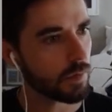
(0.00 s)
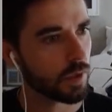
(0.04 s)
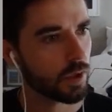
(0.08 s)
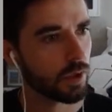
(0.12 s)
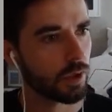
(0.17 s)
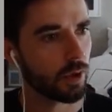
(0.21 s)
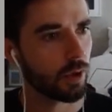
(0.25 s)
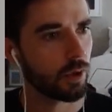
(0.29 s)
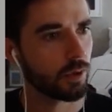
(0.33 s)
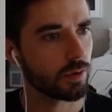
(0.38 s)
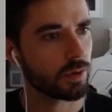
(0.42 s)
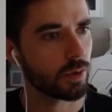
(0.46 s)

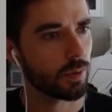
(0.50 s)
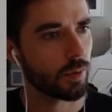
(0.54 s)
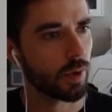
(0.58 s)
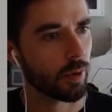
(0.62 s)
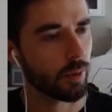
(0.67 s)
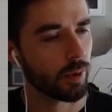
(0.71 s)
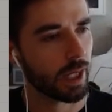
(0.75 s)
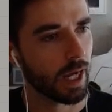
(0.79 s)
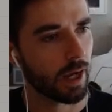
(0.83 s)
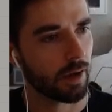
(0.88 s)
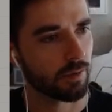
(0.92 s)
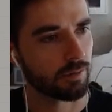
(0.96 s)
go to where
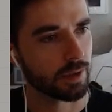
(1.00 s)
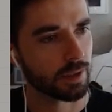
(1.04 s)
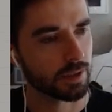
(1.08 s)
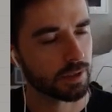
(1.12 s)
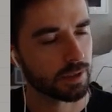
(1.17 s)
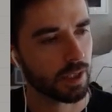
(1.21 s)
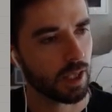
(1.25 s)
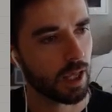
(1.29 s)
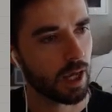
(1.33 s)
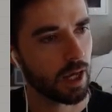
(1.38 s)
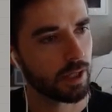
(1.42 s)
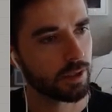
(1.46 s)
we have
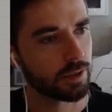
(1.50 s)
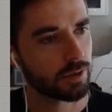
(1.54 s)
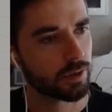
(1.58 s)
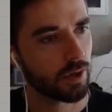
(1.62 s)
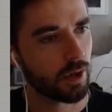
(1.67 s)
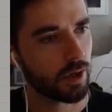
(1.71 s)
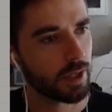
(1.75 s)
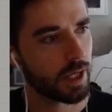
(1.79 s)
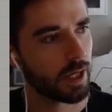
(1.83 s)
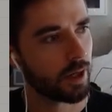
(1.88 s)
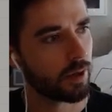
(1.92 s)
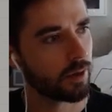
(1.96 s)
this line
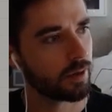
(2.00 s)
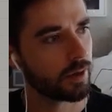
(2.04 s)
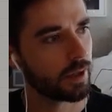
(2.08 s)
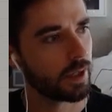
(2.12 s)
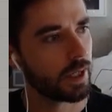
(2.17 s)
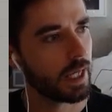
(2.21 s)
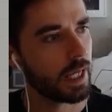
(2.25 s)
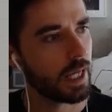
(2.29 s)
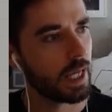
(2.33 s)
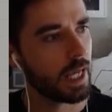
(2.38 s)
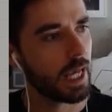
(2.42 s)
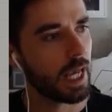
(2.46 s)
drawn out,
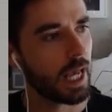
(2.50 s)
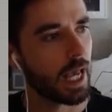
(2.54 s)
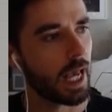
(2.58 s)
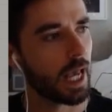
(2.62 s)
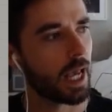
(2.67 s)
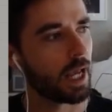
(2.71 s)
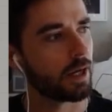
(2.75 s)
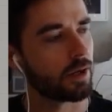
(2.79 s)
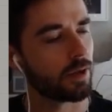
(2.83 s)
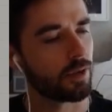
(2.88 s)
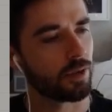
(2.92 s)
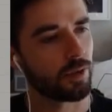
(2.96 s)

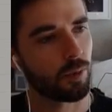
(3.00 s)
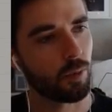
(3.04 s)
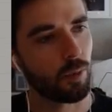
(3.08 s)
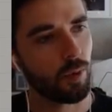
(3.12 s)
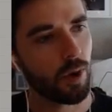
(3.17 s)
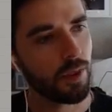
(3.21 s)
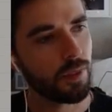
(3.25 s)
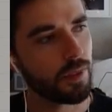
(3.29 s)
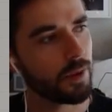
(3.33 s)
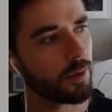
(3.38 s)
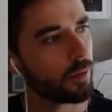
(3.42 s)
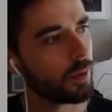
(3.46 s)
and the
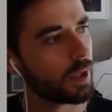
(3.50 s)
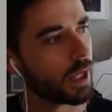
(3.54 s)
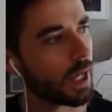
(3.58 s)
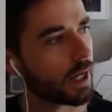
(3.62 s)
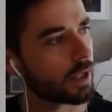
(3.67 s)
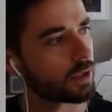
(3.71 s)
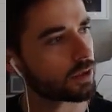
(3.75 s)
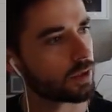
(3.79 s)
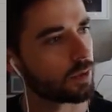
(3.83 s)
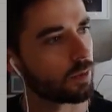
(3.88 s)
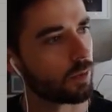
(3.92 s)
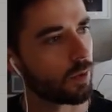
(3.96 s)
one that we
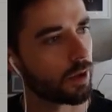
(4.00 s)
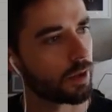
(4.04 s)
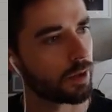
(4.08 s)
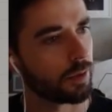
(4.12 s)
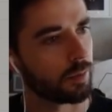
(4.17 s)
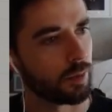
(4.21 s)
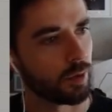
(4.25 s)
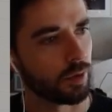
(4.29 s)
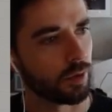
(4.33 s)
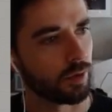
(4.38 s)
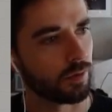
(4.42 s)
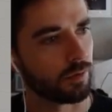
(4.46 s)
actually want to
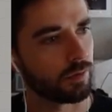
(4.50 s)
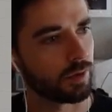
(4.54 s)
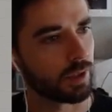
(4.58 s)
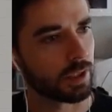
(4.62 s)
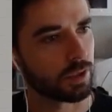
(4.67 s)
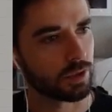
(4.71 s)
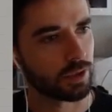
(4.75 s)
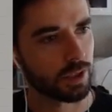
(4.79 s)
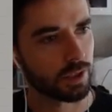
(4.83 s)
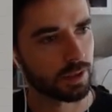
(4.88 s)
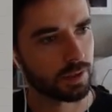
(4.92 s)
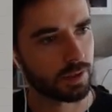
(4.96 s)
move is
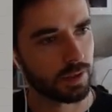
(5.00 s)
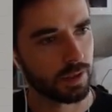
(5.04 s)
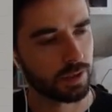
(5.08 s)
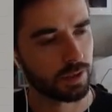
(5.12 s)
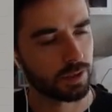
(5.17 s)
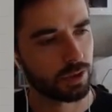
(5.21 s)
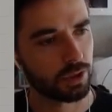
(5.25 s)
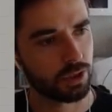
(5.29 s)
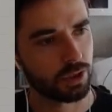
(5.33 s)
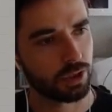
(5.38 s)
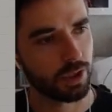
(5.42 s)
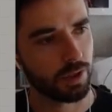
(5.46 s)
just this
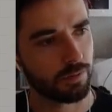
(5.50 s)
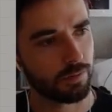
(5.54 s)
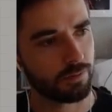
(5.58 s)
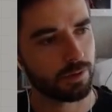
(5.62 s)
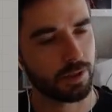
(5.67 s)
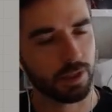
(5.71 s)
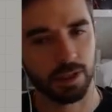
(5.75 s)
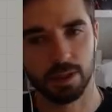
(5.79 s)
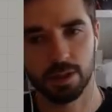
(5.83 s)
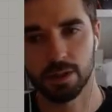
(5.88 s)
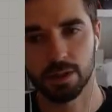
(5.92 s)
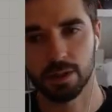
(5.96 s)

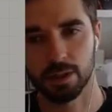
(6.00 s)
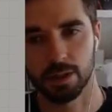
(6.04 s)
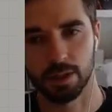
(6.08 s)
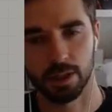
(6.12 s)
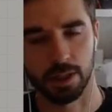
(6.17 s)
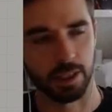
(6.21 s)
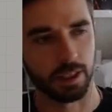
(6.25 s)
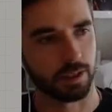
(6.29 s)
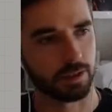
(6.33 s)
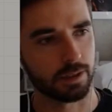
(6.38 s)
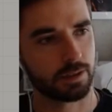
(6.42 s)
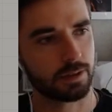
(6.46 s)
shifted
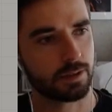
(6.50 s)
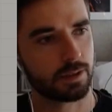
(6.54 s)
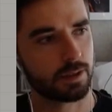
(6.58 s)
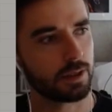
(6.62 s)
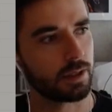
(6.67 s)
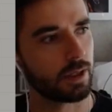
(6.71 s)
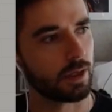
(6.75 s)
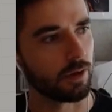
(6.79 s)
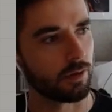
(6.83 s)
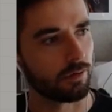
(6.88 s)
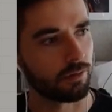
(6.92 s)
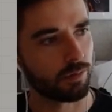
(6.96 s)
list
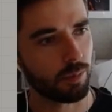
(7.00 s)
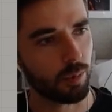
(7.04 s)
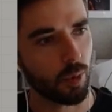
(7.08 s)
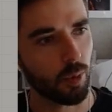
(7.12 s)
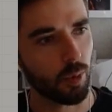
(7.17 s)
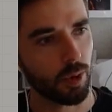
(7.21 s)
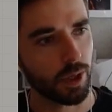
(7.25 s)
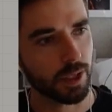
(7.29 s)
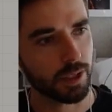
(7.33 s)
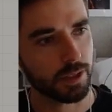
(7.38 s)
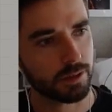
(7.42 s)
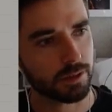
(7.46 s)
of
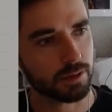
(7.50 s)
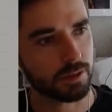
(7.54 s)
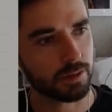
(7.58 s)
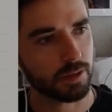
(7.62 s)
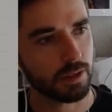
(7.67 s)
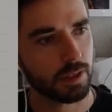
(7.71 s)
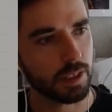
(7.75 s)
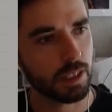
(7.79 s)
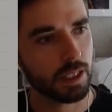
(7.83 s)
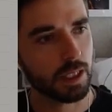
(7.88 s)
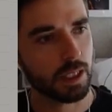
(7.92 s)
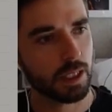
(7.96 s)
points.
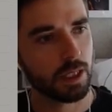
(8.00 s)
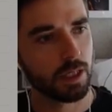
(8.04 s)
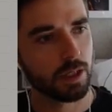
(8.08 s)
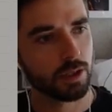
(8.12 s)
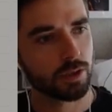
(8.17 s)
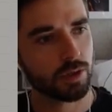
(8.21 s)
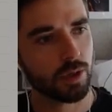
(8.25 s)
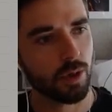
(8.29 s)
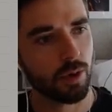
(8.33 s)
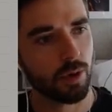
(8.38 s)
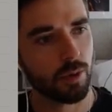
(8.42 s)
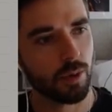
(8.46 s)

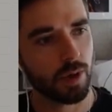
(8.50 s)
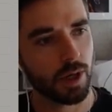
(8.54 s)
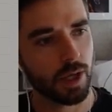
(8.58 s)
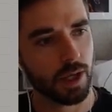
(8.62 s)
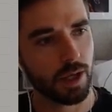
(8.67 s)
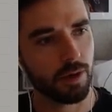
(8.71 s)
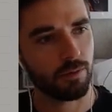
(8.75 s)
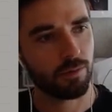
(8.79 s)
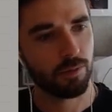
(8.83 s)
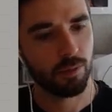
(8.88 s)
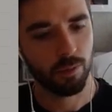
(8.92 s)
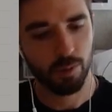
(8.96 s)
So
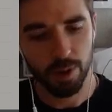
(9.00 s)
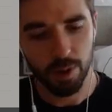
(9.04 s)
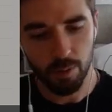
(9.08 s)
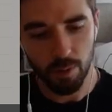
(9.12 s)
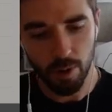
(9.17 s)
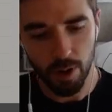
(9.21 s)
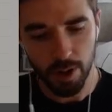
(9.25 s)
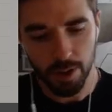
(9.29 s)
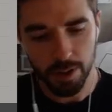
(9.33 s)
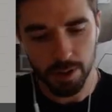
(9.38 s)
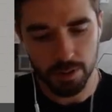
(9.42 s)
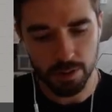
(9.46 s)
if we
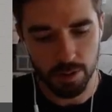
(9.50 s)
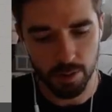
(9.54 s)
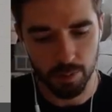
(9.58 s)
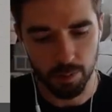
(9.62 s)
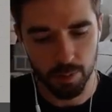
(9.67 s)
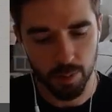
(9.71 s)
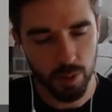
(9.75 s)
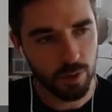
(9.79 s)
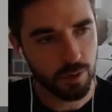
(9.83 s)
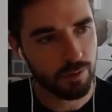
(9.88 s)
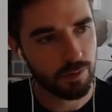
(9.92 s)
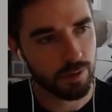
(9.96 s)
wanted to
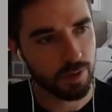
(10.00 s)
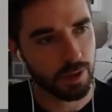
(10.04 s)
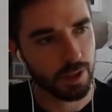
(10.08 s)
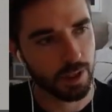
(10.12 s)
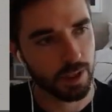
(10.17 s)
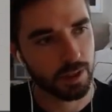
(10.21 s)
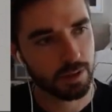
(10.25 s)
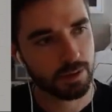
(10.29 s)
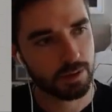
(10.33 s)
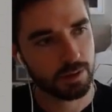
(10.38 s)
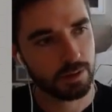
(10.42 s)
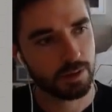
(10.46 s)
move
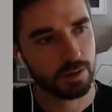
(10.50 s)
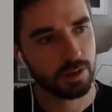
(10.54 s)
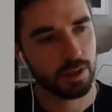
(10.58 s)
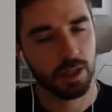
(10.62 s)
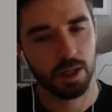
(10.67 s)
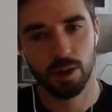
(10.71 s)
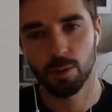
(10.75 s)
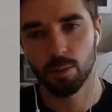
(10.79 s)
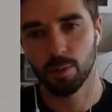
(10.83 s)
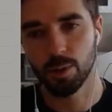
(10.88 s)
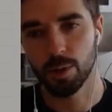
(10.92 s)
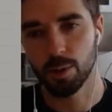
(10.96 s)
this,
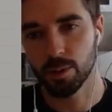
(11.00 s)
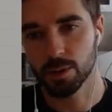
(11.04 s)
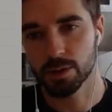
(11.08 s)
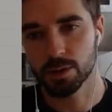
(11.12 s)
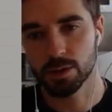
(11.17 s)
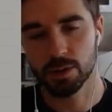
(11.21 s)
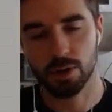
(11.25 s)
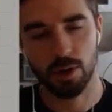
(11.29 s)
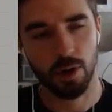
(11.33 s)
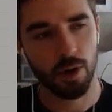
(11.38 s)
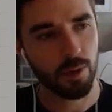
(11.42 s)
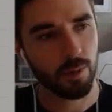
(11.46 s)
we would
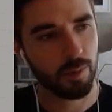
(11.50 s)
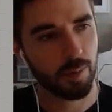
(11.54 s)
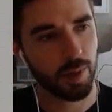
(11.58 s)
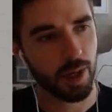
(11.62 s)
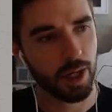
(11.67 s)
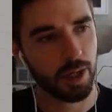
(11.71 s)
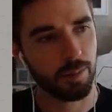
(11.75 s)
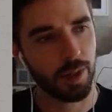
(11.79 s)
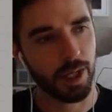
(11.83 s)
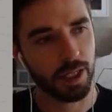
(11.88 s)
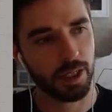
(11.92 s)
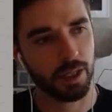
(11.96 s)
start by
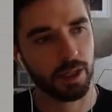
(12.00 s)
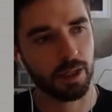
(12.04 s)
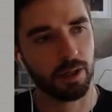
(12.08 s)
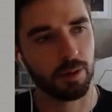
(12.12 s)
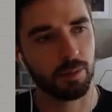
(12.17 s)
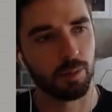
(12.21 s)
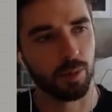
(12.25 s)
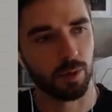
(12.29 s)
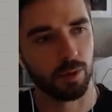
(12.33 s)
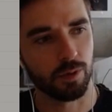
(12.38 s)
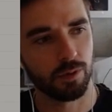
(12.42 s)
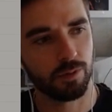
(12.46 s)
making a
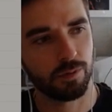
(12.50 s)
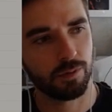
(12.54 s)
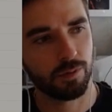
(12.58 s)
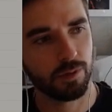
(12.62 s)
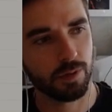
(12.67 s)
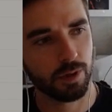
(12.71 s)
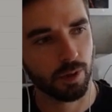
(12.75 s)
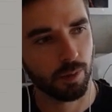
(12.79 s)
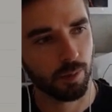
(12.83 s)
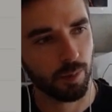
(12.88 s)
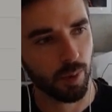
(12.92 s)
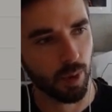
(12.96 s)
move
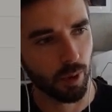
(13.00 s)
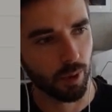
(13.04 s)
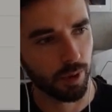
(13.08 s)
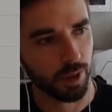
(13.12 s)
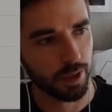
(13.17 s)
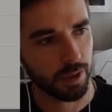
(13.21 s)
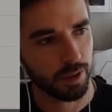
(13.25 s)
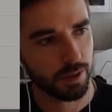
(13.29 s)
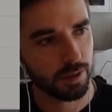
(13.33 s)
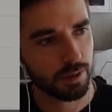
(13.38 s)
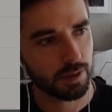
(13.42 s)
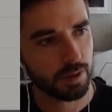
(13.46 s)

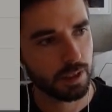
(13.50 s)
component,